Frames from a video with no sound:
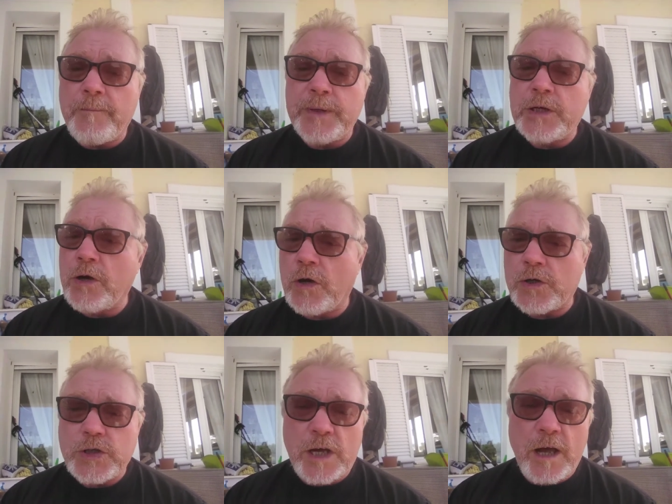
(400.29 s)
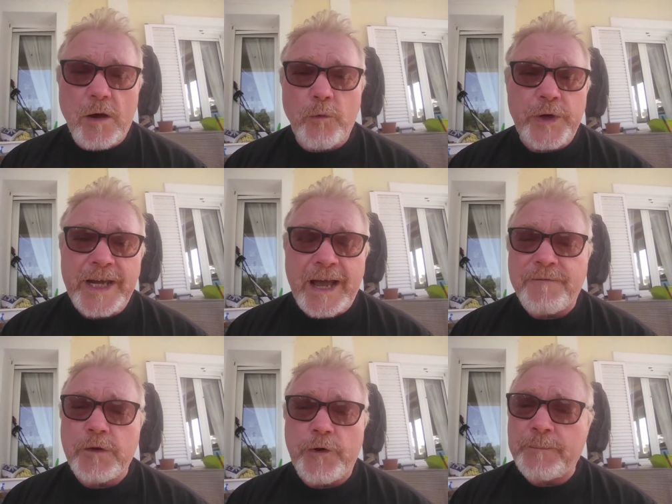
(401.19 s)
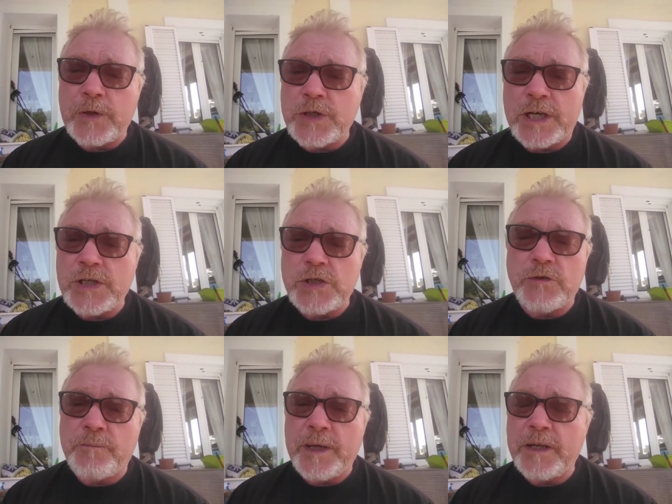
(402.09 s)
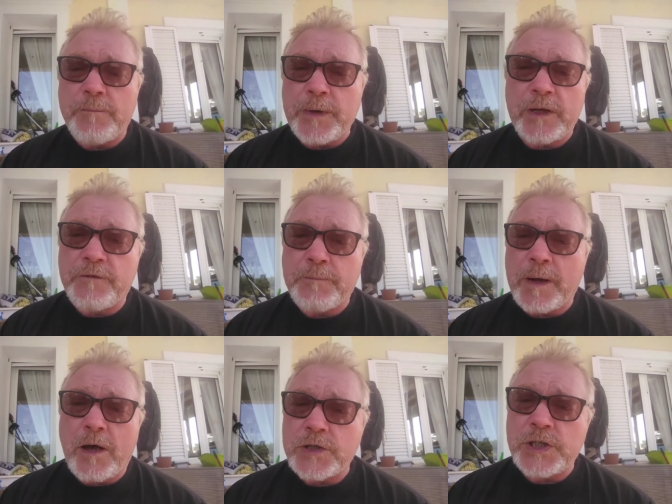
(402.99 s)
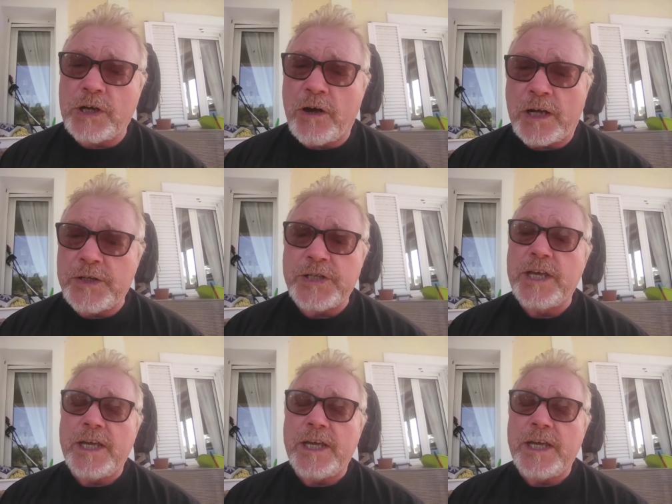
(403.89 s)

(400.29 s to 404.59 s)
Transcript: because we have the reputation of being a bit of a party island